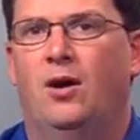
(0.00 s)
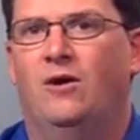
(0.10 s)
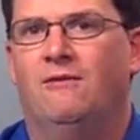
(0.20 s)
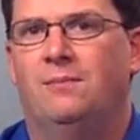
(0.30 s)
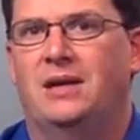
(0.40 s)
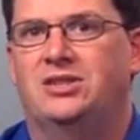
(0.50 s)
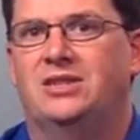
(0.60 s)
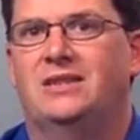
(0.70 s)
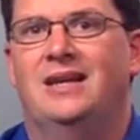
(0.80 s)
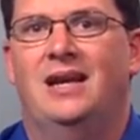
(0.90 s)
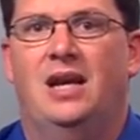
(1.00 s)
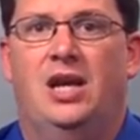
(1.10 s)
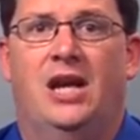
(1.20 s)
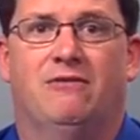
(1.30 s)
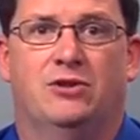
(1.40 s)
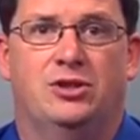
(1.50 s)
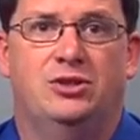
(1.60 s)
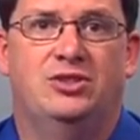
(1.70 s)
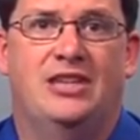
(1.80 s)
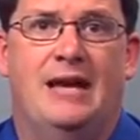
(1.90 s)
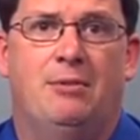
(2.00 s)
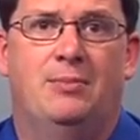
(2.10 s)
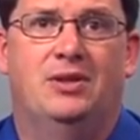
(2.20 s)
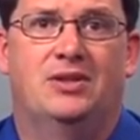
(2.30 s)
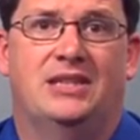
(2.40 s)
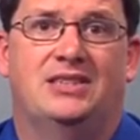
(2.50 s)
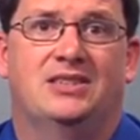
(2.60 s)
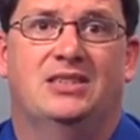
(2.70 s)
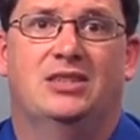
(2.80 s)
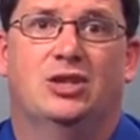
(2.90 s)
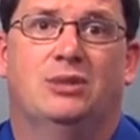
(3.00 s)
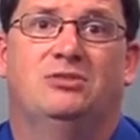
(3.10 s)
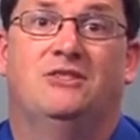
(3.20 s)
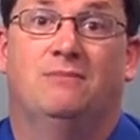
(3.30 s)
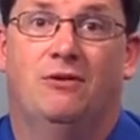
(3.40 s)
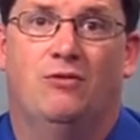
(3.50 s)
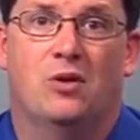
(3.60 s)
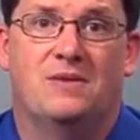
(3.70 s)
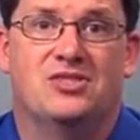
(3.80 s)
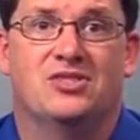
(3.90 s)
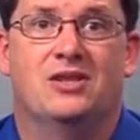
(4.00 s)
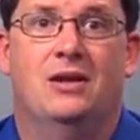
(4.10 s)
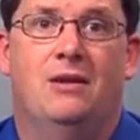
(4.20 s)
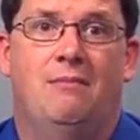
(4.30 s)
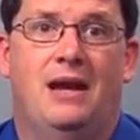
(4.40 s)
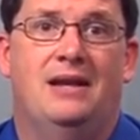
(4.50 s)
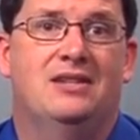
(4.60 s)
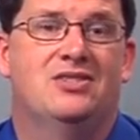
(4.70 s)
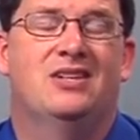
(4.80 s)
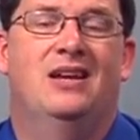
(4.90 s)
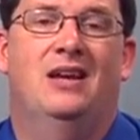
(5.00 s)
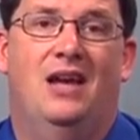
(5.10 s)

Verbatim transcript: over budget, and have reduced capabilities in terms of performance, maintenance,